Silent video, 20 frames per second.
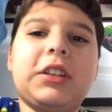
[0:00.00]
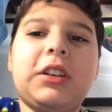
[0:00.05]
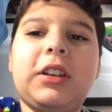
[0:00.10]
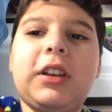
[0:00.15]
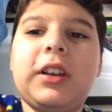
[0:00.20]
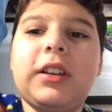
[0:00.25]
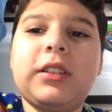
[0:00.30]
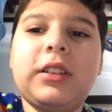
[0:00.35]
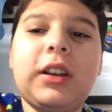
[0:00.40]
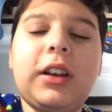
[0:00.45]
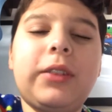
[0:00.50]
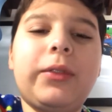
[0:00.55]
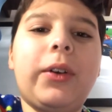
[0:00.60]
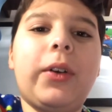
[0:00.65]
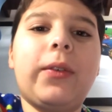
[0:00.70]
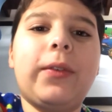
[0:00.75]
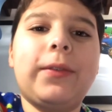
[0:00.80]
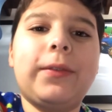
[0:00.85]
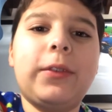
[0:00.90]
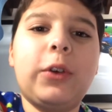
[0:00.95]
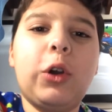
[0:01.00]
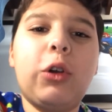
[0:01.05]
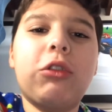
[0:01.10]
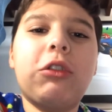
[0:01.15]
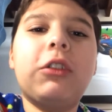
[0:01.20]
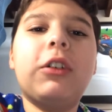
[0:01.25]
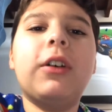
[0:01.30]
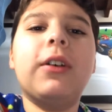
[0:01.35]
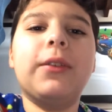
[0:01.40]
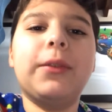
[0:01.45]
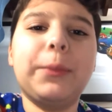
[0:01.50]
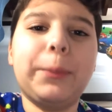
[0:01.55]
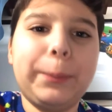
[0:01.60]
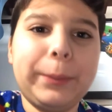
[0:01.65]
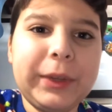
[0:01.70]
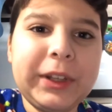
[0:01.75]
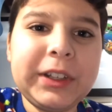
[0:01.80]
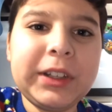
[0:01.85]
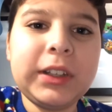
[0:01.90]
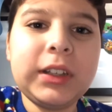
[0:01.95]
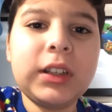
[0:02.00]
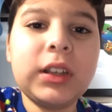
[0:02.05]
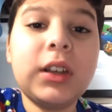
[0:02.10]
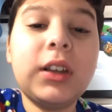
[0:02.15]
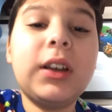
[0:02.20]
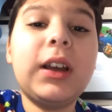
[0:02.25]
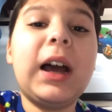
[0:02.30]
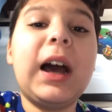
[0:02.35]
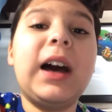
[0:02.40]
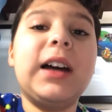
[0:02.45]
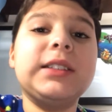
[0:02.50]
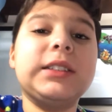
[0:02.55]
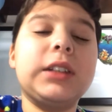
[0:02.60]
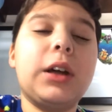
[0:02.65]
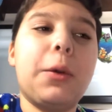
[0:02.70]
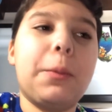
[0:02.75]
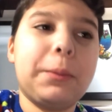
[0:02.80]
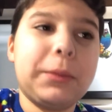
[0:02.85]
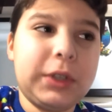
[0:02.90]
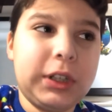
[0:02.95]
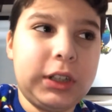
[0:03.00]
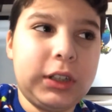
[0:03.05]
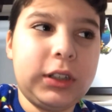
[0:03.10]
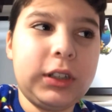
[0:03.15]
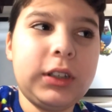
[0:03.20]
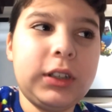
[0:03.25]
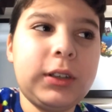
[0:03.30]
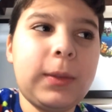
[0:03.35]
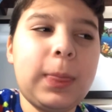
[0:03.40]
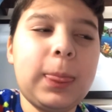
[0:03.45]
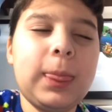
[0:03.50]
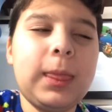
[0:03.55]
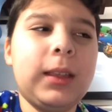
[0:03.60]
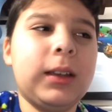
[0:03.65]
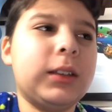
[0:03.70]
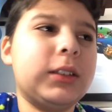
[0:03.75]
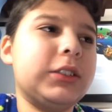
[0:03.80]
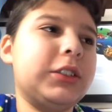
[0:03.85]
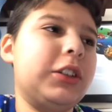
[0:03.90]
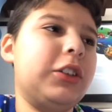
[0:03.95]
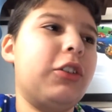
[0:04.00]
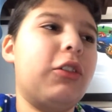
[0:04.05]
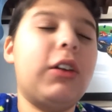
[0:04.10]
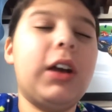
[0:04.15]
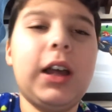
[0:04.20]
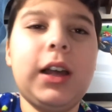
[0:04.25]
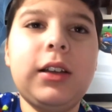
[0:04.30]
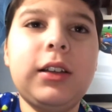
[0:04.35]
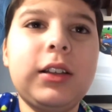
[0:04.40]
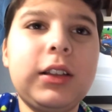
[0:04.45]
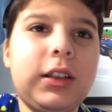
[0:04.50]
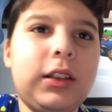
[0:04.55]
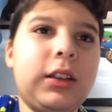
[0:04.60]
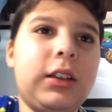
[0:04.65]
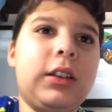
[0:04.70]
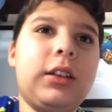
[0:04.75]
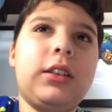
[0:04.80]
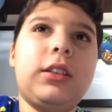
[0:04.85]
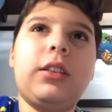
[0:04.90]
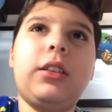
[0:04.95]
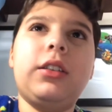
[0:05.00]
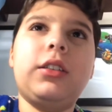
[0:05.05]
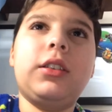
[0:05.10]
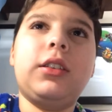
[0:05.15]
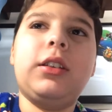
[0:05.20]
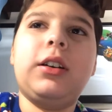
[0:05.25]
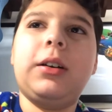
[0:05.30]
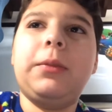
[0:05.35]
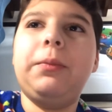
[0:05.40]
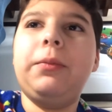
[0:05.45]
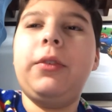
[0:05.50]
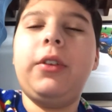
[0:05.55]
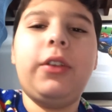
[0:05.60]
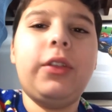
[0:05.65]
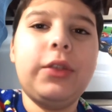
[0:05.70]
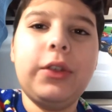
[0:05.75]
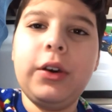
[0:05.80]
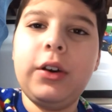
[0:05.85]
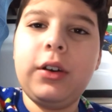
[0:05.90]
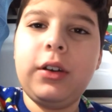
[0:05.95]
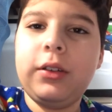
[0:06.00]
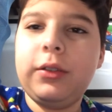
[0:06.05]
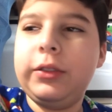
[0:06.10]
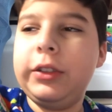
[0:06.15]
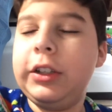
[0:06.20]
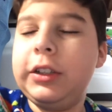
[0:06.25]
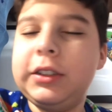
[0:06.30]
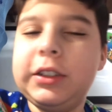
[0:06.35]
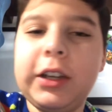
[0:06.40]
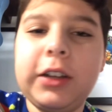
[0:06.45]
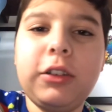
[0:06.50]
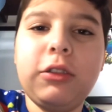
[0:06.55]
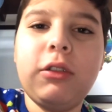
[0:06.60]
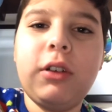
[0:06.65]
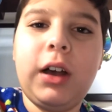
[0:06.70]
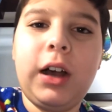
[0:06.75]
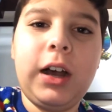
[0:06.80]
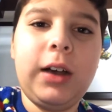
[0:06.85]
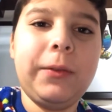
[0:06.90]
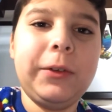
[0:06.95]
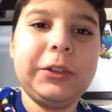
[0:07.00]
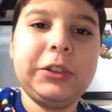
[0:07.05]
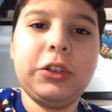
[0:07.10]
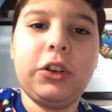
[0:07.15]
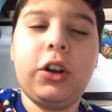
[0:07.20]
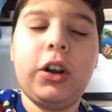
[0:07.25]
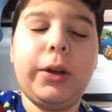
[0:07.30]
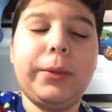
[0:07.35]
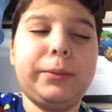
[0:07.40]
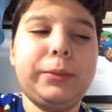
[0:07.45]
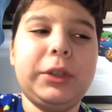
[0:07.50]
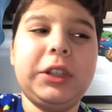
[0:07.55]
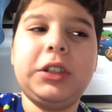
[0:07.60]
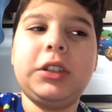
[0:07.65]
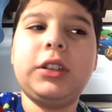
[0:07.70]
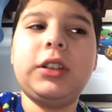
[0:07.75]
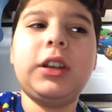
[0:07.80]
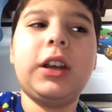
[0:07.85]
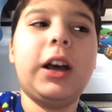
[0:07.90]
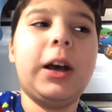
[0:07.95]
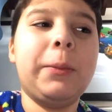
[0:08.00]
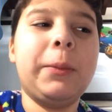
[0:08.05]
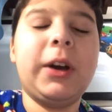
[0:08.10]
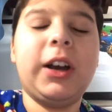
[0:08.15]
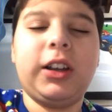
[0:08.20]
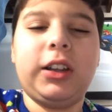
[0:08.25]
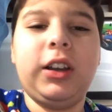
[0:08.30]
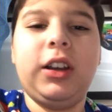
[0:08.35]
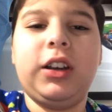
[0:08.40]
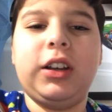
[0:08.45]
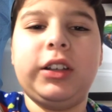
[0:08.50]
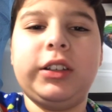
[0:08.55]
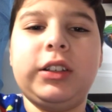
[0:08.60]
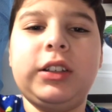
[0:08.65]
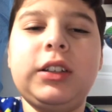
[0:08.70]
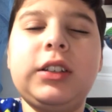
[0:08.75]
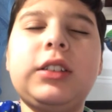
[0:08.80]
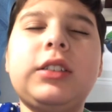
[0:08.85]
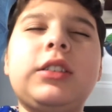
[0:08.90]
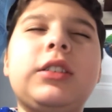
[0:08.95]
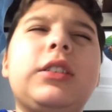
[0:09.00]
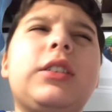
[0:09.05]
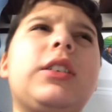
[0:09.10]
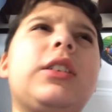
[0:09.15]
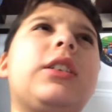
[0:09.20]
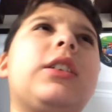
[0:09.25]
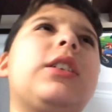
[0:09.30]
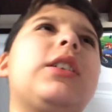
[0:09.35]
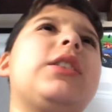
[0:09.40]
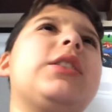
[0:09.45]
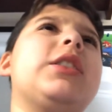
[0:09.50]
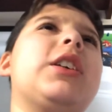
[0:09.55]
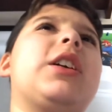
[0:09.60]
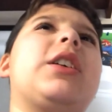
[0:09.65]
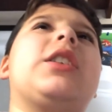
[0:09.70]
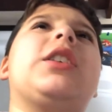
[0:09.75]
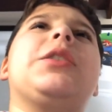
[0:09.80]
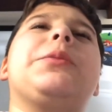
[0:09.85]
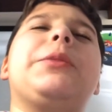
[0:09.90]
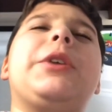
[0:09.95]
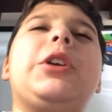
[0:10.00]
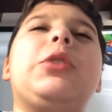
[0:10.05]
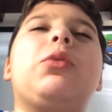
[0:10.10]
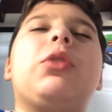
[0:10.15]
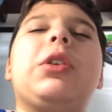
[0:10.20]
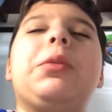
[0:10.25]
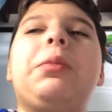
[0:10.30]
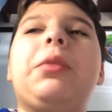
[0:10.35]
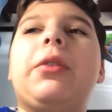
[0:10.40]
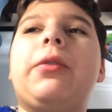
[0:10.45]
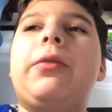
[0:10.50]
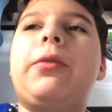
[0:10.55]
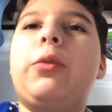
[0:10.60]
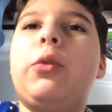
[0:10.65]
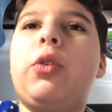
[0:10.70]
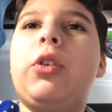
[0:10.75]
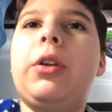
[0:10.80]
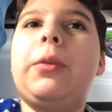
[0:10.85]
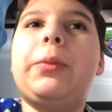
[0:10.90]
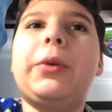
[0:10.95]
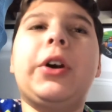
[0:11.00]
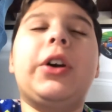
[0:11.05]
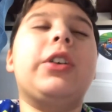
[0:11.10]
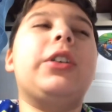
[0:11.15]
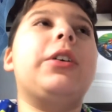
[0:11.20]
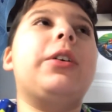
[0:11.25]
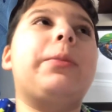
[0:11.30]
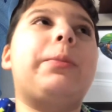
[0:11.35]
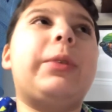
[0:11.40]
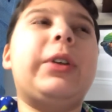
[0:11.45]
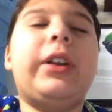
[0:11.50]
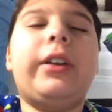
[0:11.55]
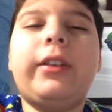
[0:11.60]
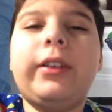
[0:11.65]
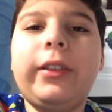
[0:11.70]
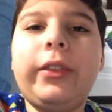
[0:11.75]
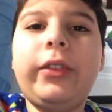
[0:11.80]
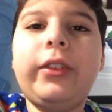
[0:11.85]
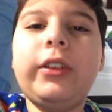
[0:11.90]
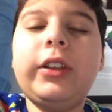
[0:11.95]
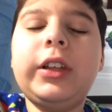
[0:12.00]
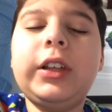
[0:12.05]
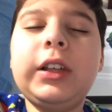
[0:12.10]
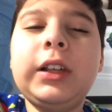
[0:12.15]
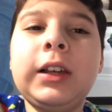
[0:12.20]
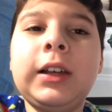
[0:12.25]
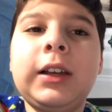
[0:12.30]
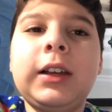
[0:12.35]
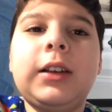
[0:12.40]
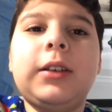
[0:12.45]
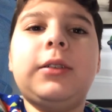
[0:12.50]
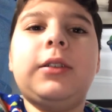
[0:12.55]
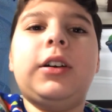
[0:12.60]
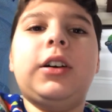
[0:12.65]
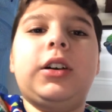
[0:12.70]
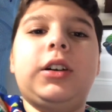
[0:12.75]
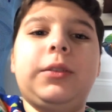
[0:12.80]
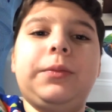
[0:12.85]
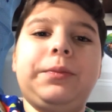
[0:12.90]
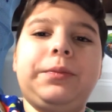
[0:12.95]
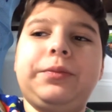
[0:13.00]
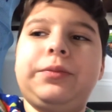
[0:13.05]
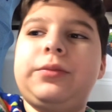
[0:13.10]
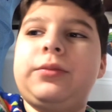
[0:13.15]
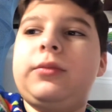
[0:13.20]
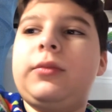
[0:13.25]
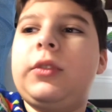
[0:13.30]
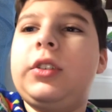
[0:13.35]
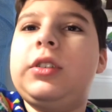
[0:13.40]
is gonna have a photo of me as a me. You know, the Nintendo avatar me, M-I-I. Yeah, I made one before, but apparently they